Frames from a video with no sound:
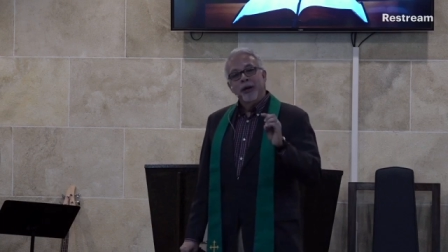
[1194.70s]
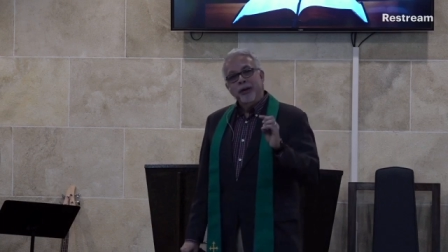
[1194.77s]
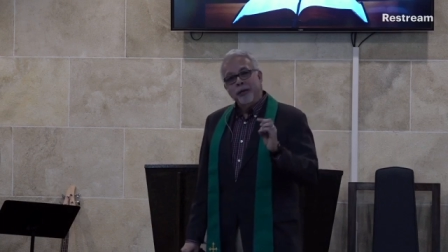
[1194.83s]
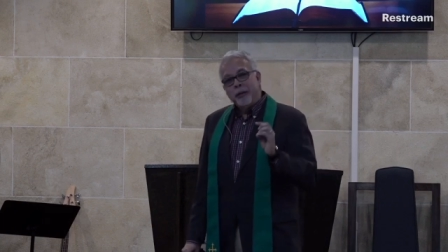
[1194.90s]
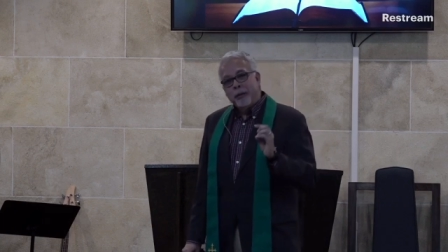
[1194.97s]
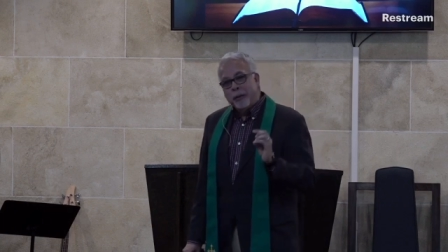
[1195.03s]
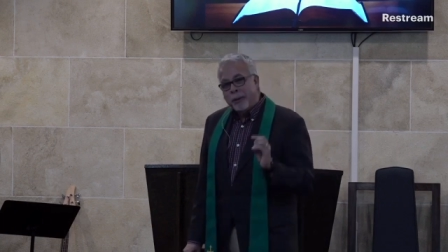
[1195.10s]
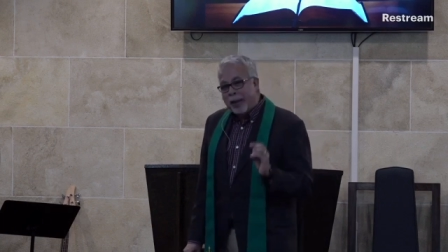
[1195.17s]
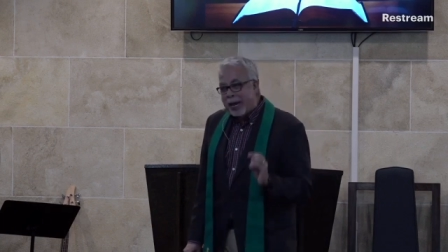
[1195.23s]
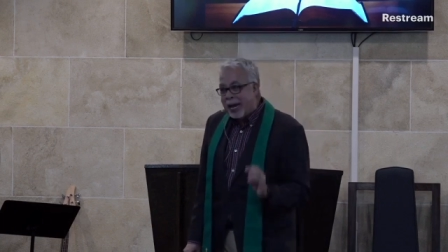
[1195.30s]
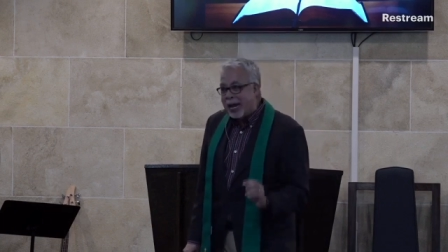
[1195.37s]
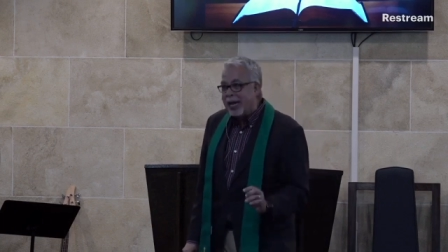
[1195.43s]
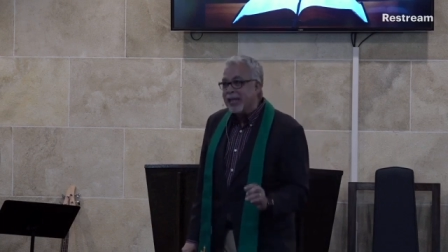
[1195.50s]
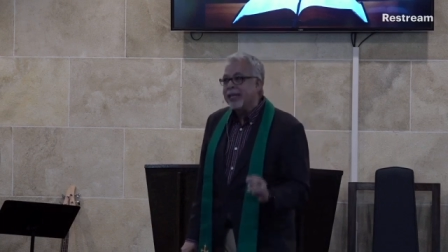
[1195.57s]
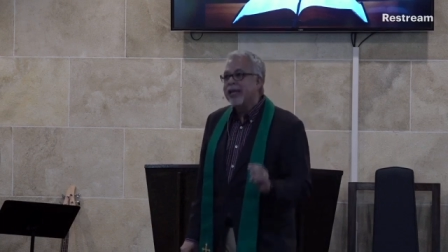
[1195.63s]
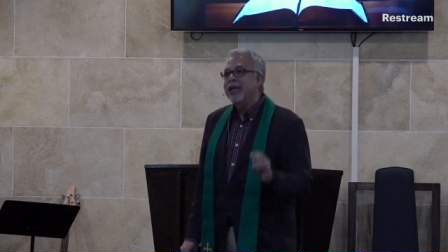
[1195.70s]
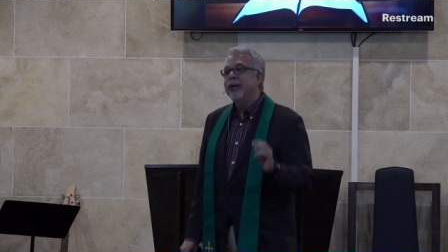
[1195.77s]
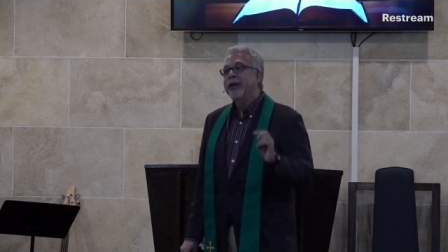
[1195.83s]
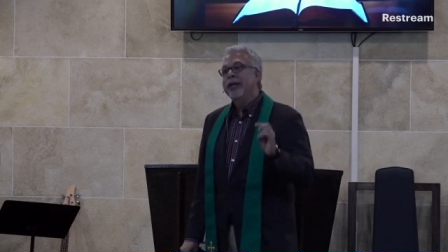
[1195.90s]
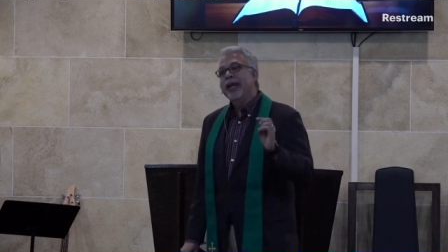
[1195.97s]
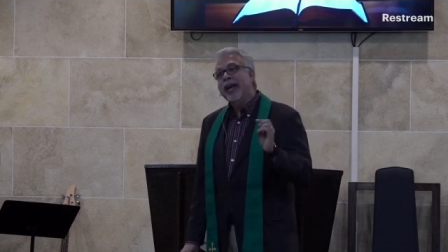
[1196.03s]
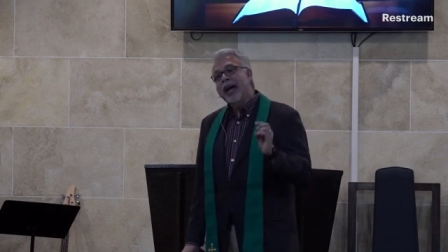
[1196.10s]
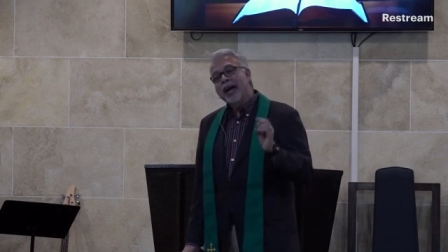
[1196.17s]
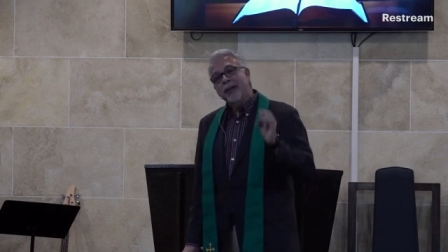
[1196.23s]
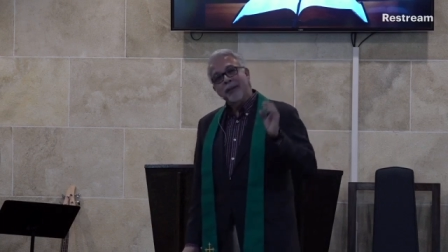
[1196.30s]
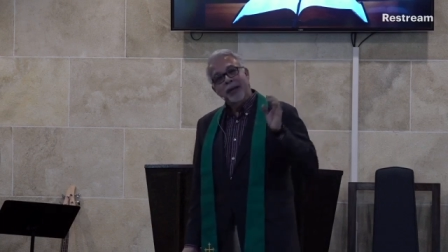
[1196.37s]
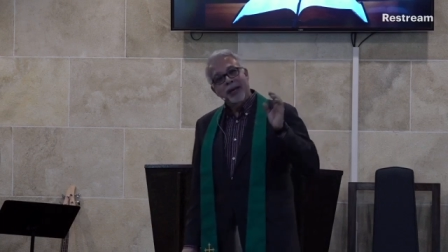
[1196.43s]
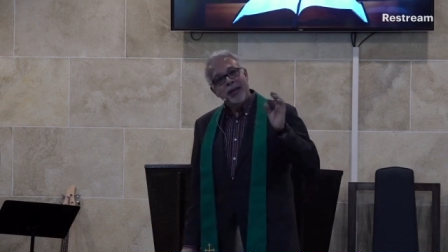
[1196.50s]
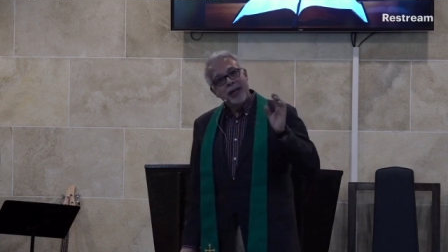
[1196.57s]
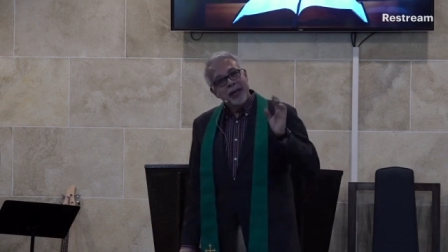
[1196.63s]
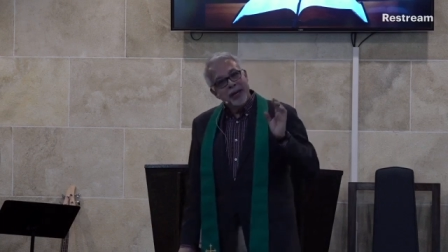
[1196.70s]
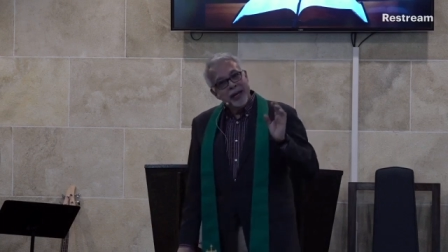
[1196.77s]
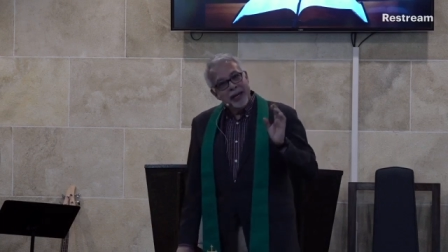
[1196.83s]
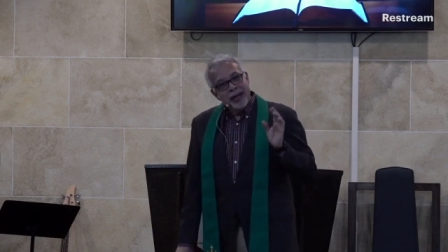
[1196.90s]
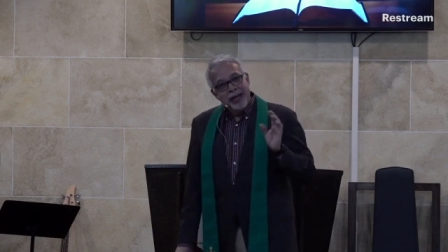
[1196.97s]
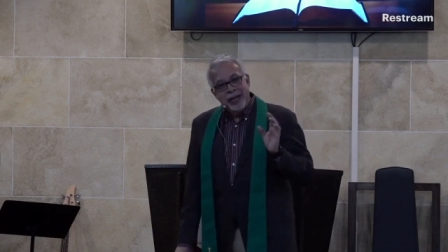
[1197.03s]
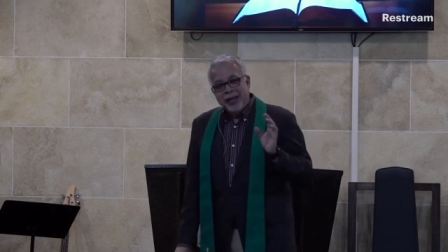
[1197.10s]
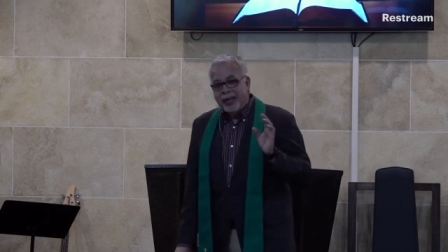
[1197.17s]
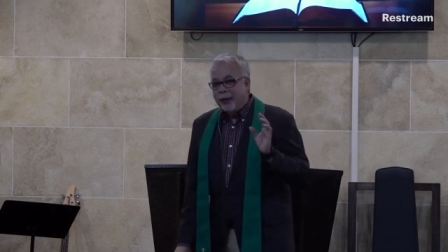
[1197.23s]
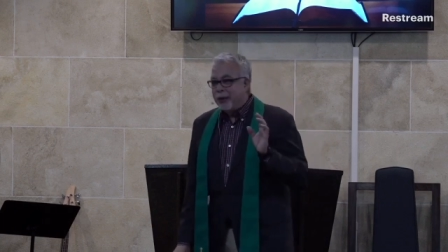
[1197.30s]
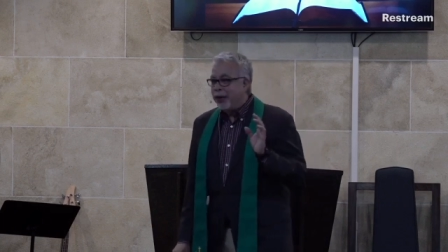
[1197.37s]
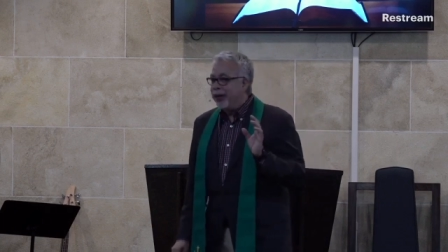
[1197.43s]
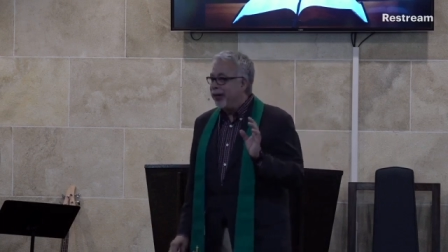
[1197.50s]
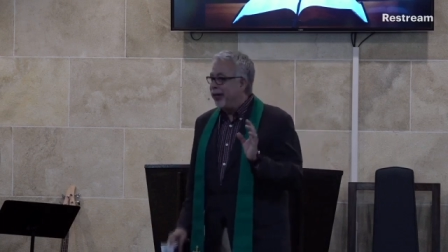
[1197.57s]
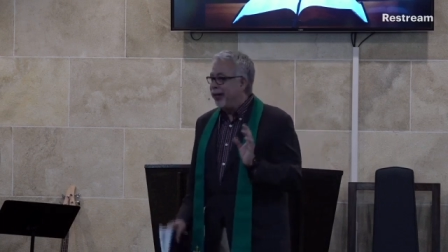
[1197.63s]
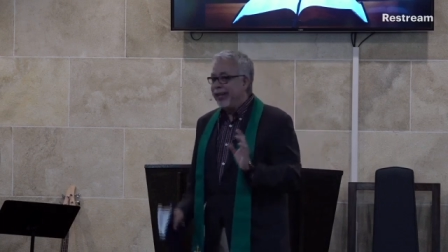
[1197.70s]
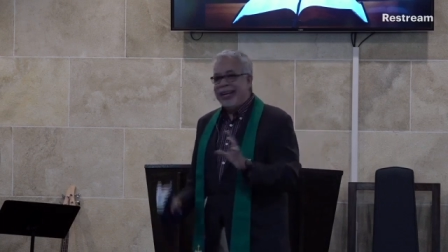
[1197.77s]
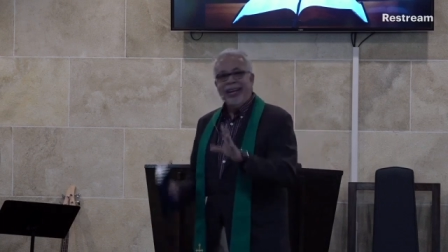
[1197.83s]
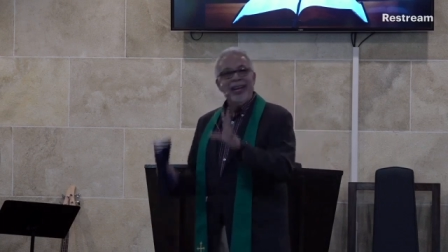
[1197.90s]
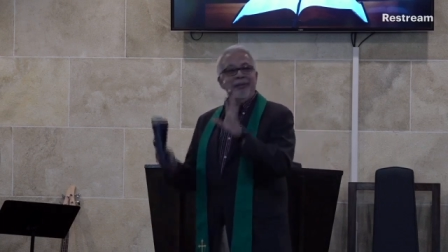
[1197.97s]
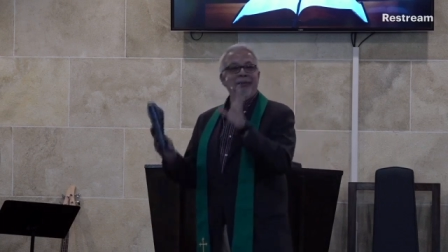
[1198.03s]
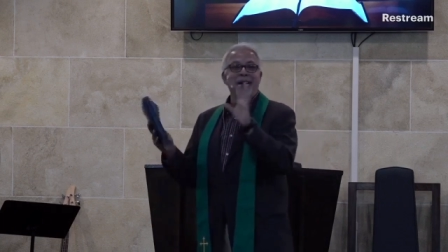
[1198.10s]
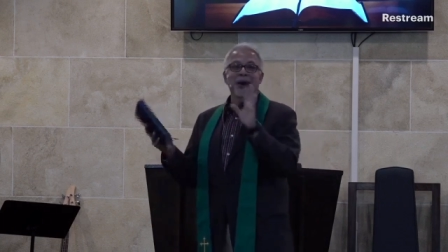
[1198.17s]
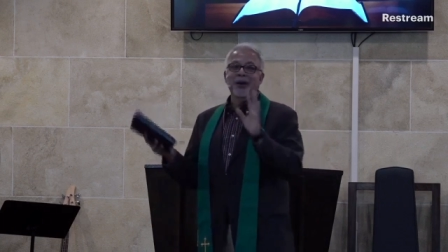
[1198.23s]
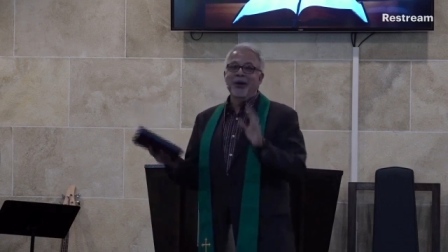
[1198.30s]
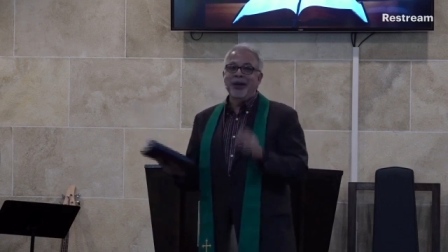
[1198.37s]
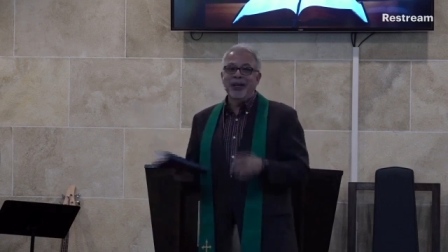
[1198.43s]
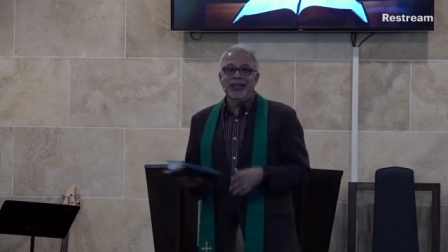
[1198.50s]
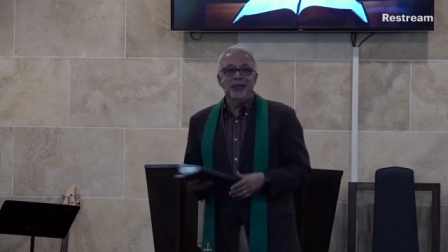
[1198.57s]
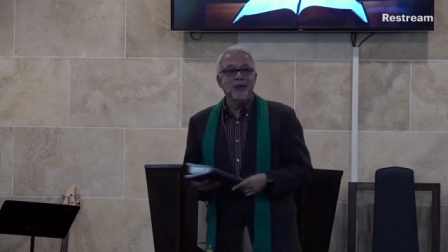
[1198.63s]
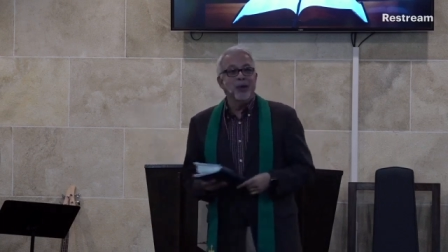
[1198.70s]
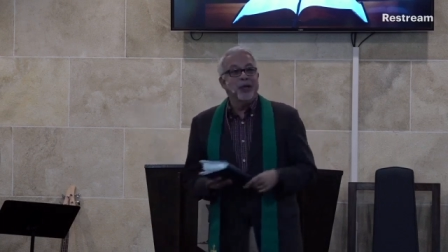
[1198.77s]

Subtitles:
repent, we get up, and we keep going because we